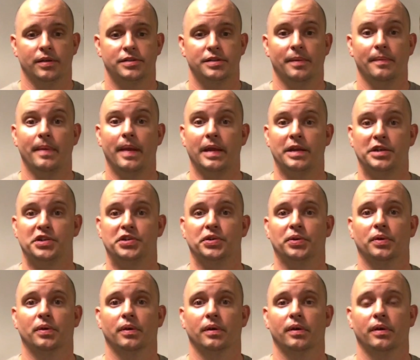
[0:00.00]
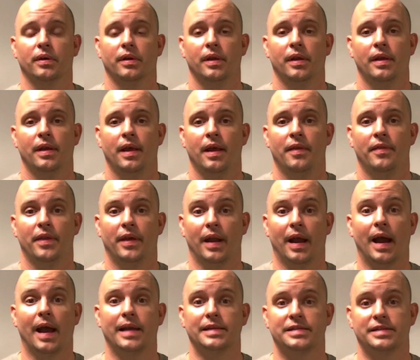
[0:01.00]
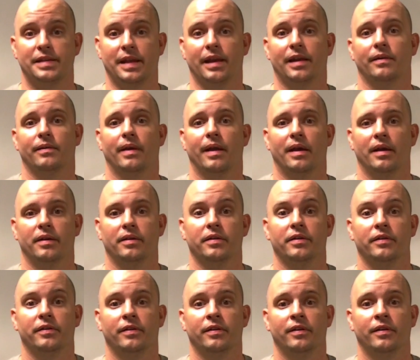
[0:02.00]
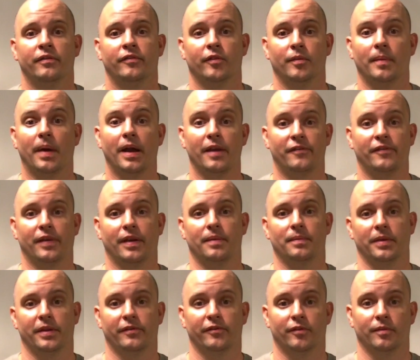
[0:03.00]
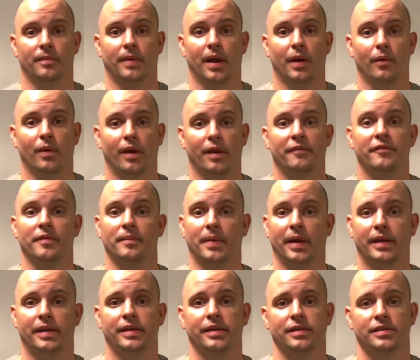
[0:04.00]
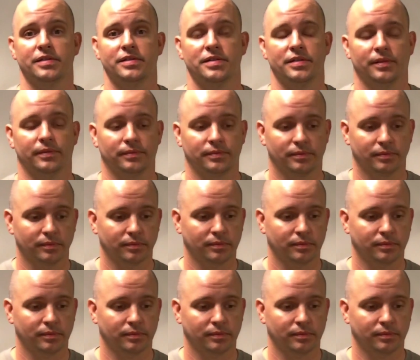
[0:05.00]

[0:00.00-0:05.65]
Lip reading: to make sure that I stay around for my family, for my wife and my kids.